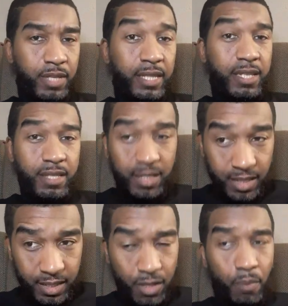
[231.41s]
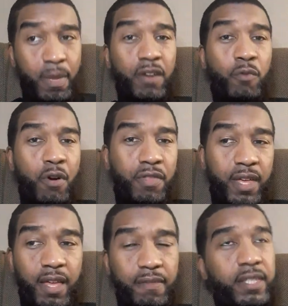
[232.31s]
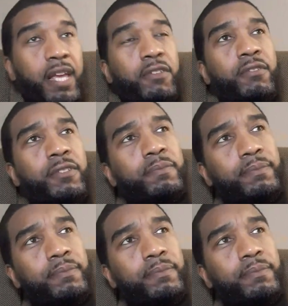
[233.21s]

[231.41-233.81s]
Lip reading: At least men of worth have standards.